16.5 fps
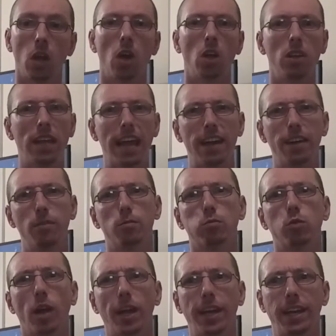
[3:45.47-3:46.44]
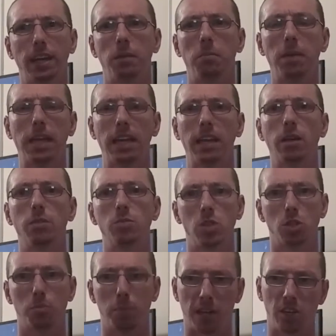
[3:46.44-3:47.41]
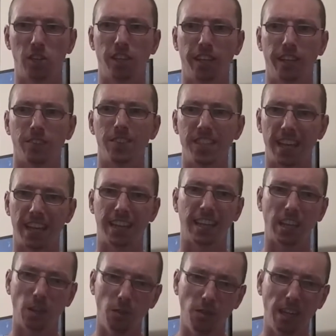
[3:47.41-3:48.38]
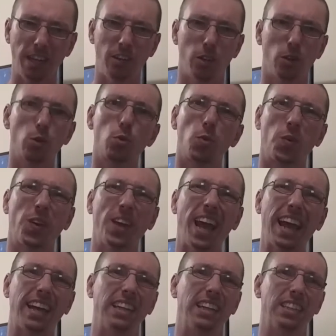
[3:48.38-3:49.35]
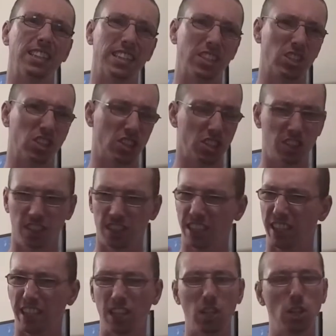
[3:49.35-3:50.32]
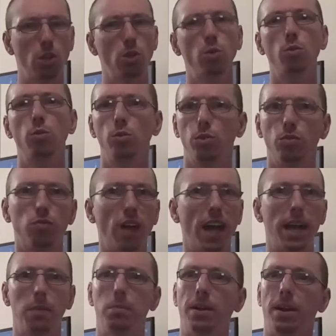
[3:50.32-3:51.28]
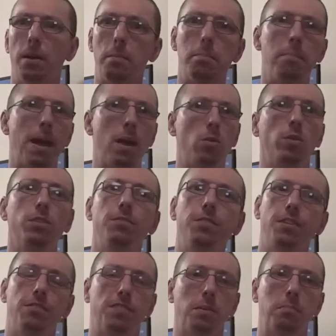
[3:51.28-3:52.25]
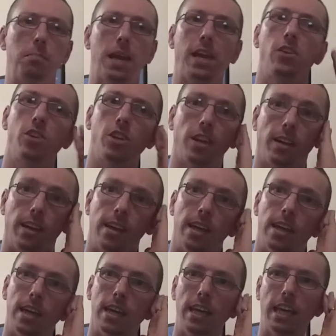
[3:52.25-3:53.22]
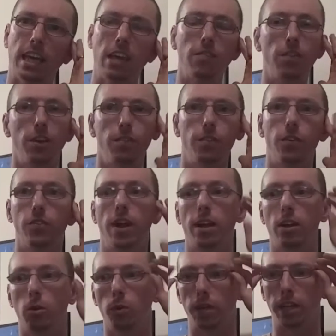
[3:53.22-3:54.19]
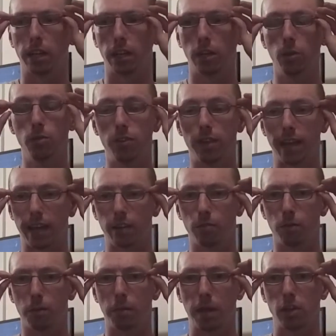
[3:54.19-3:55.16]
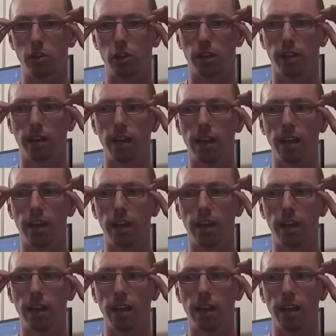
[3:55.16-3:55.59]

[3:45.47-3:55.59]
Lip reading: A lot of writing mediums especially have said that you need to create this huge, vibrant amount of information, even if you're not going to use that information.